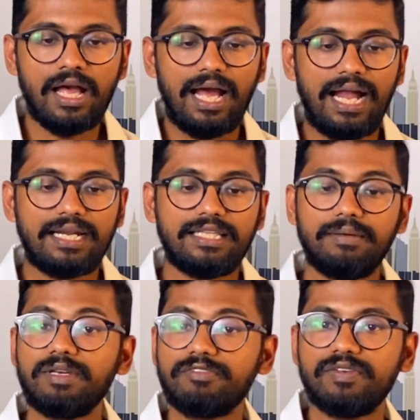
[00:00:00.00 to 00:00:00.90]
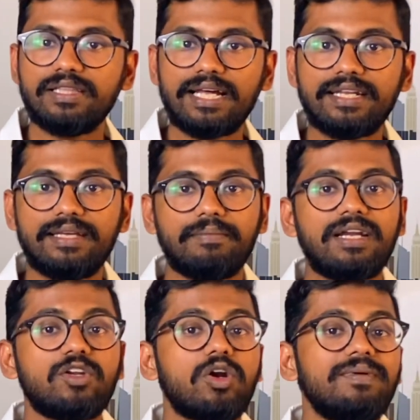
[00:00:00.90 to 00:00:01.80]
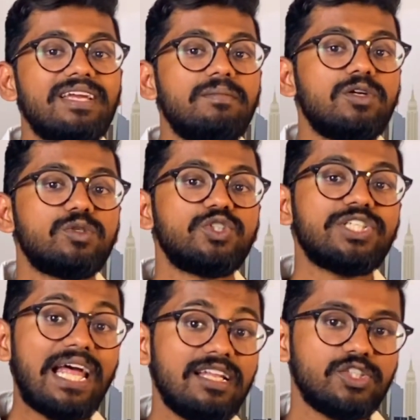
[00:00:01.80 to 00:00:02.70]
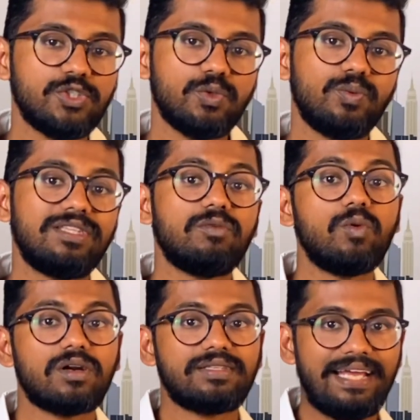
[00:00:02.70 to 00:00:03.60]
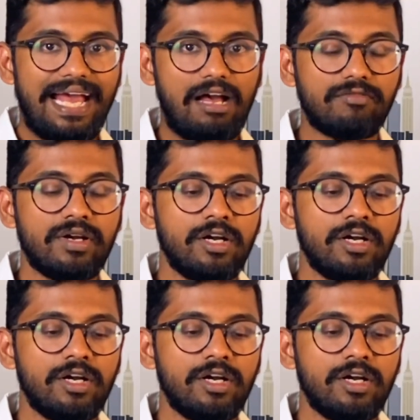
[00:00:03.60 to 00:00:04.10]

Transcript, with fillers: and they may feel that they might not be able to challenge you with the work they have.